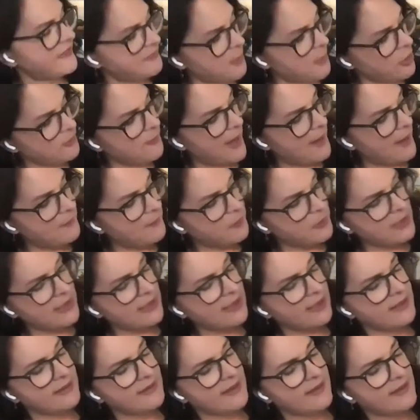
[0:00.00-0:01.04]
smoked
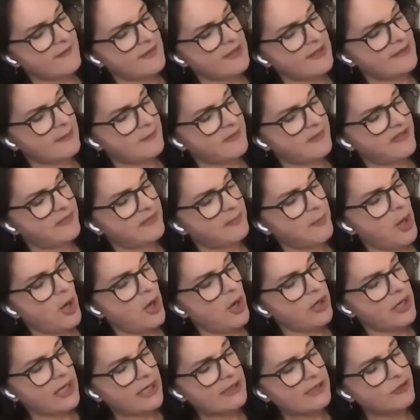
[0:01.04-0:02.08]
paprika to give it some
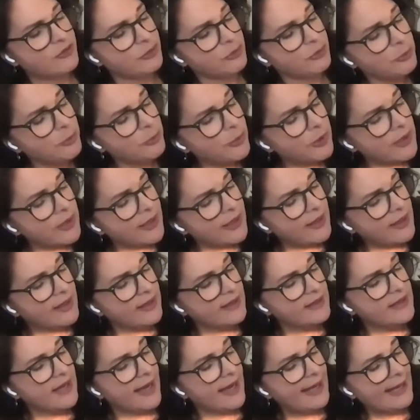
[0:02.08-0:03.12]
smoke and turmeric
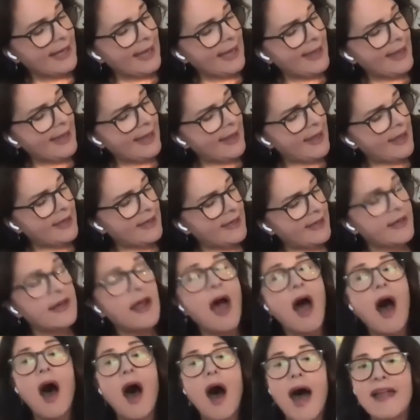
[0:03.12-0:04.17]
and cayenne and,
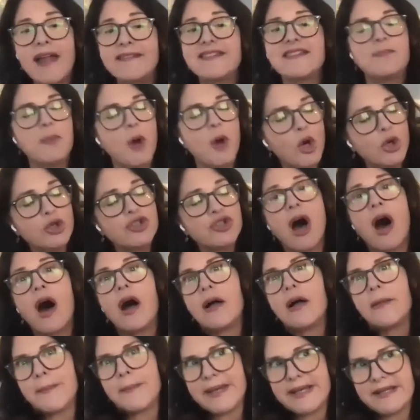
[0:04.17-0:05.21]
mm-hmm. and smoked
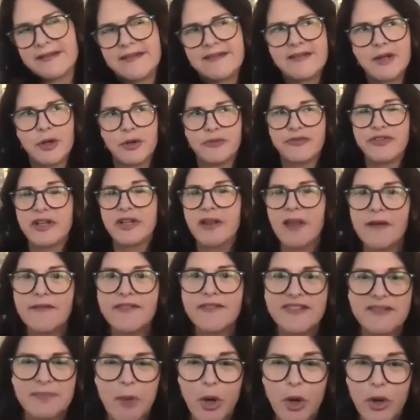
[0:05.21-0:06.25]
almonds. So if you love
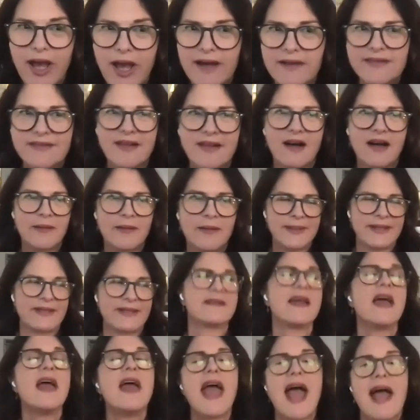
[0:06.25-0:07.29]
smokehouse
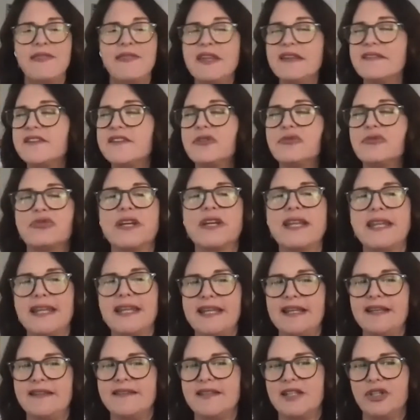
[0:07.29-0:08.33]
almonds, and these are really
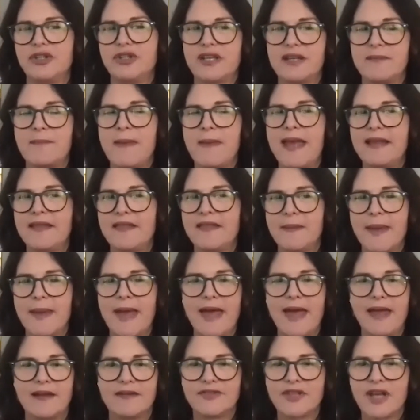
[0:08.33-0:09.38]
easy. You can make them
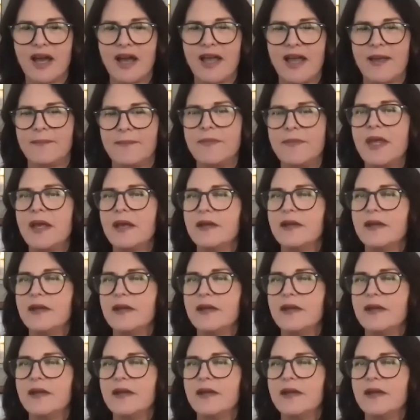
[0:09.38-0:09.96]
ahead of time.